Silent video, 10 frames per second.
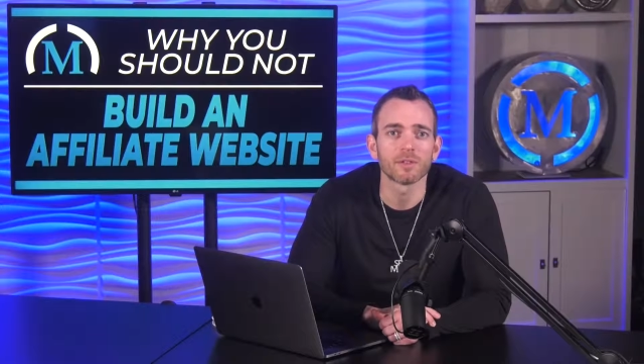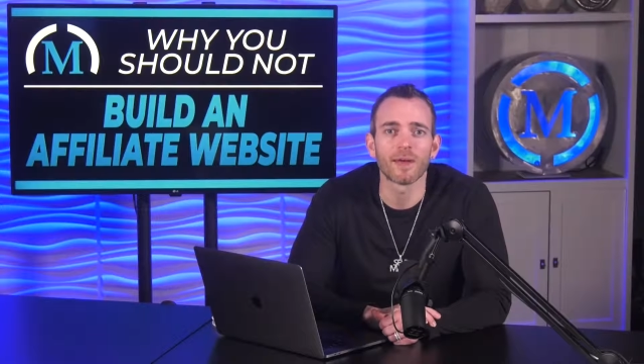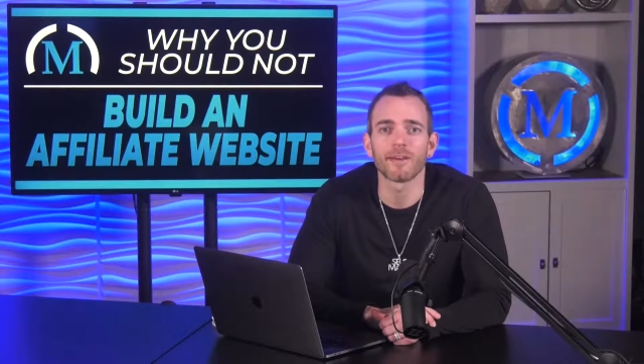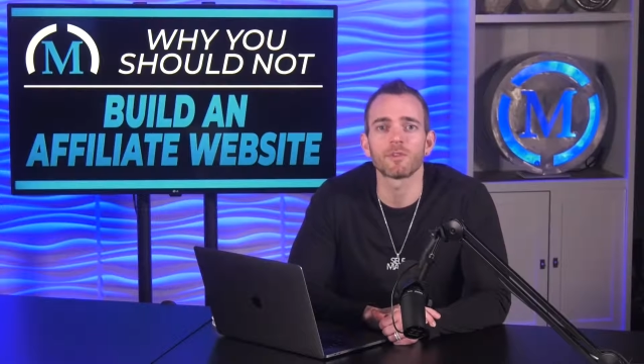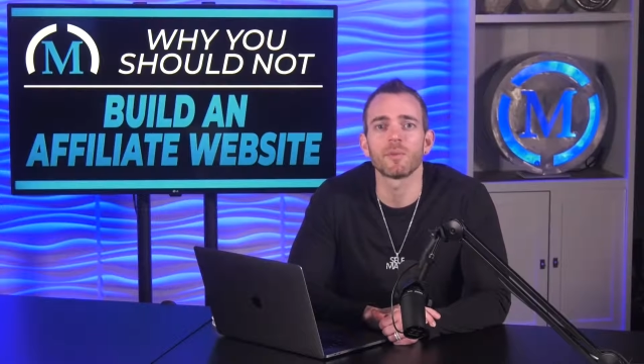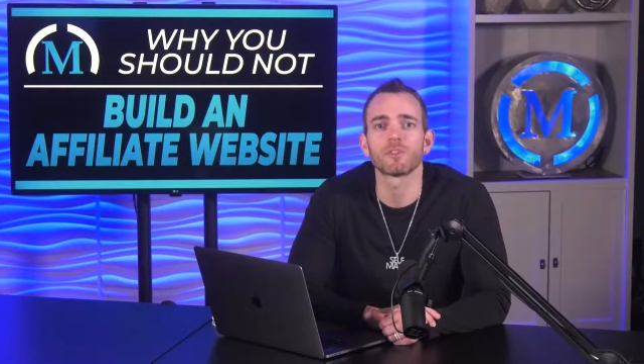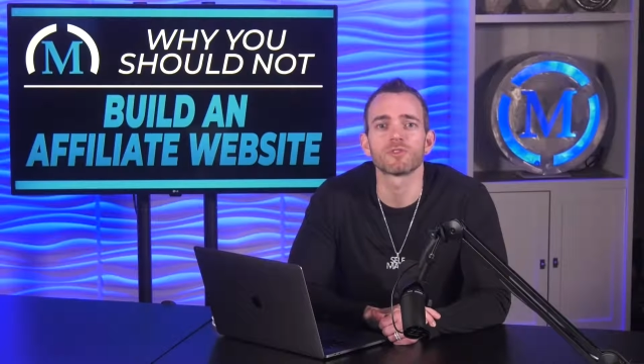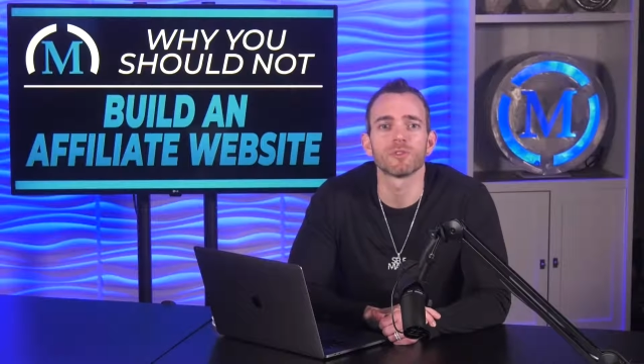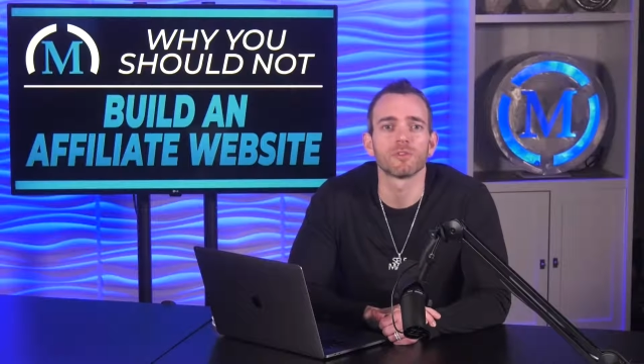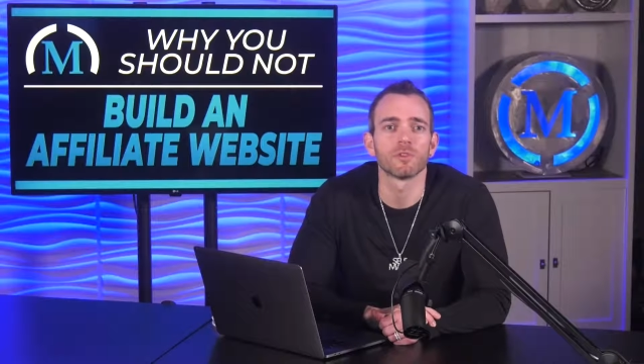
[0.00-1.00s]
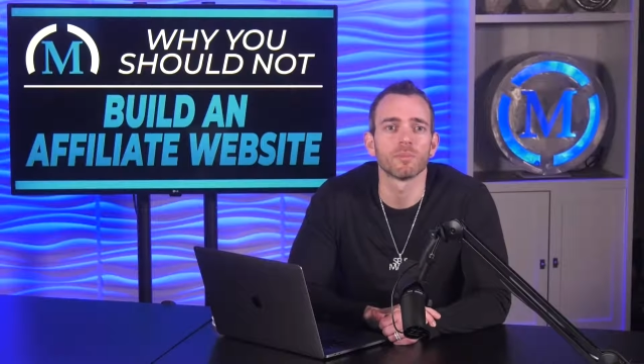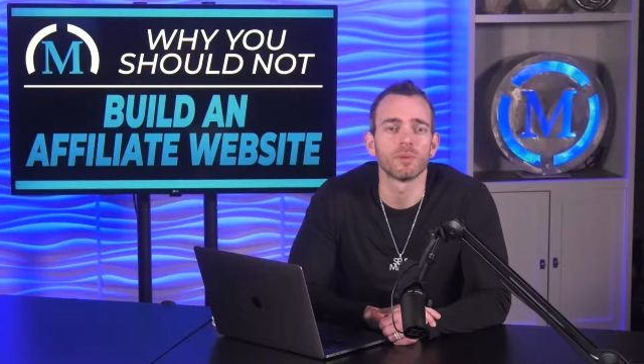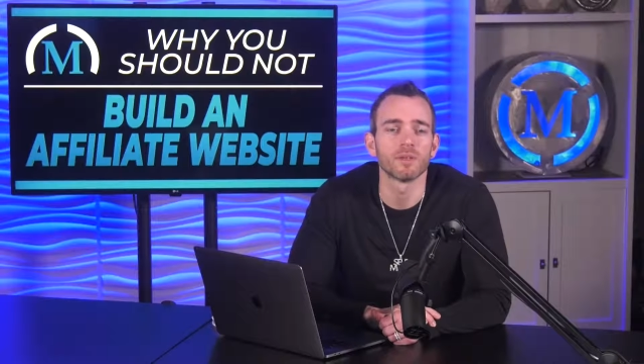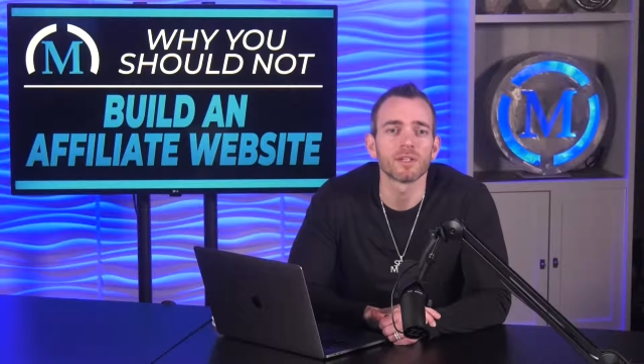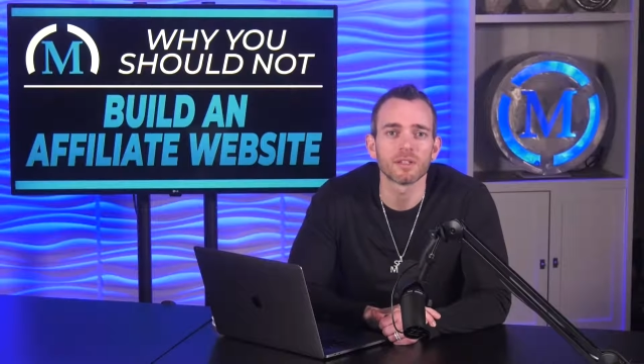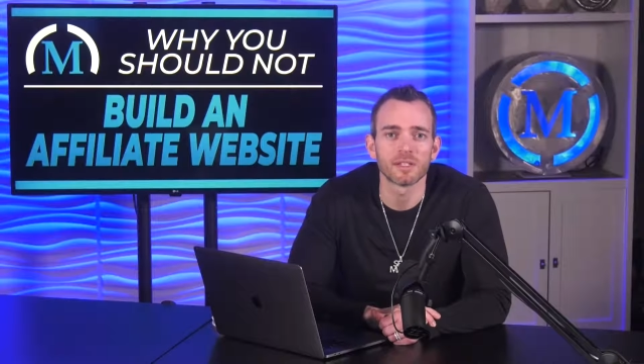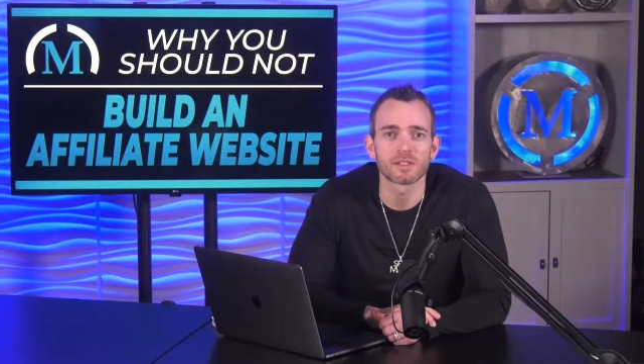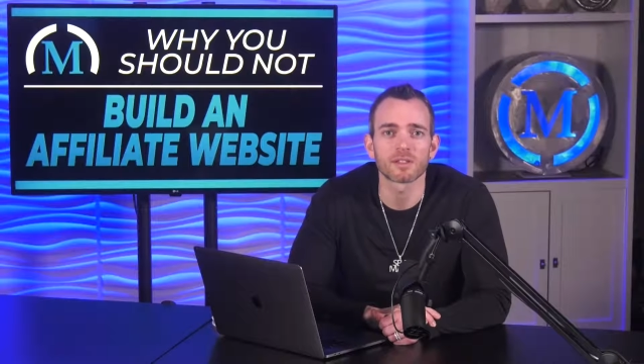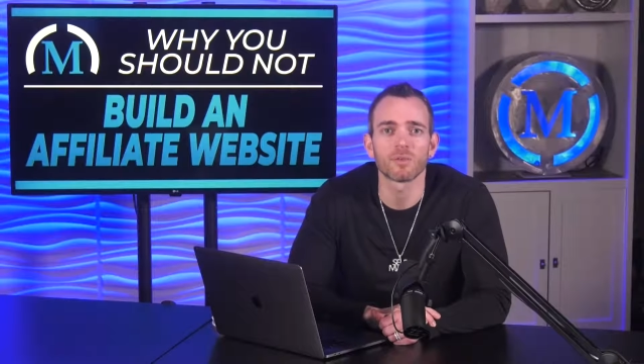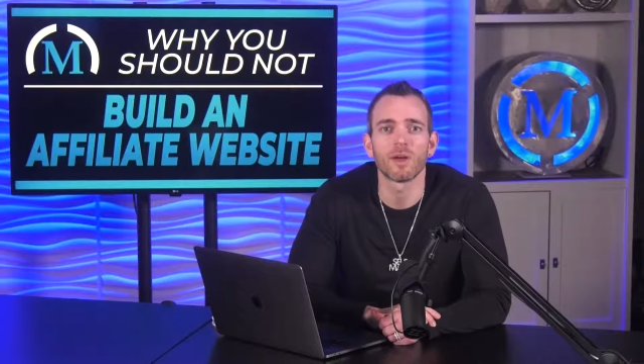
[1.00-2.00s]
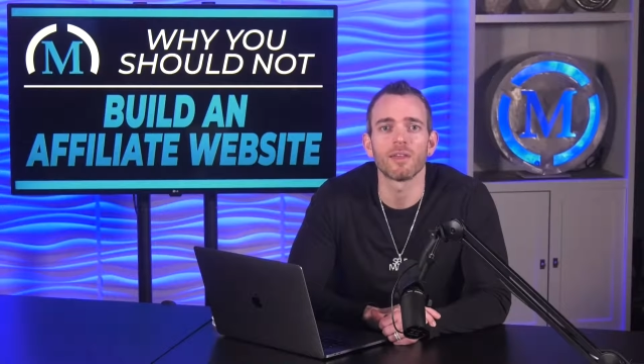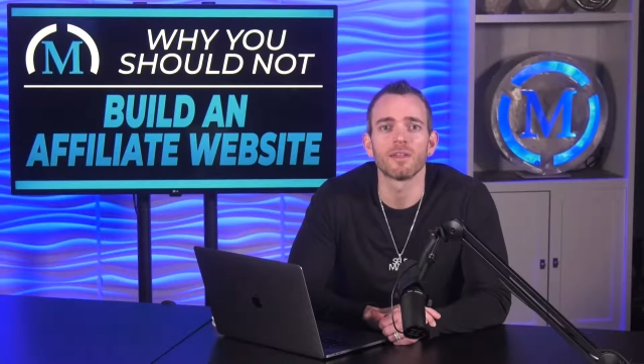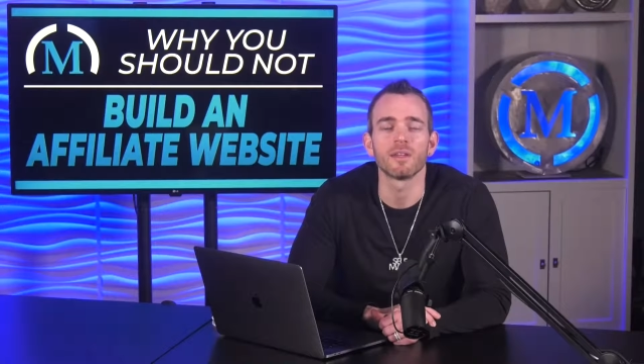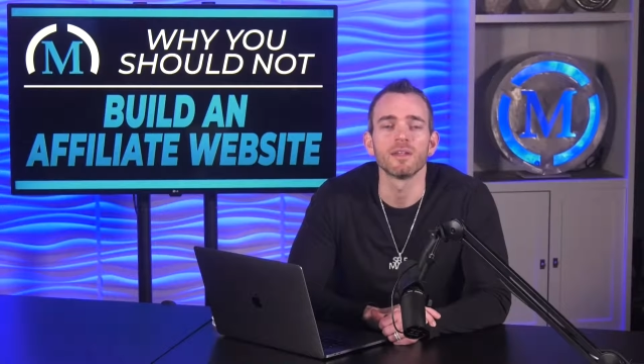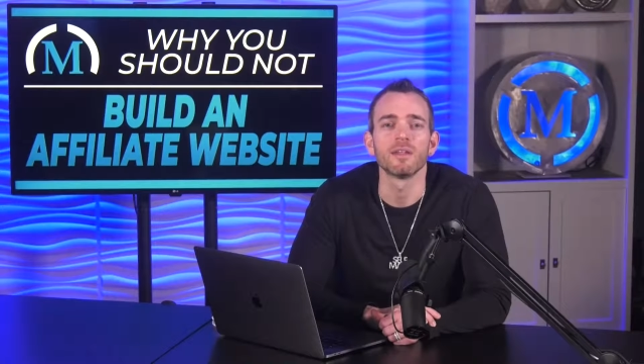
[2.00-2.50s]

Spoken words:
You have to make sure you're building a list in a way that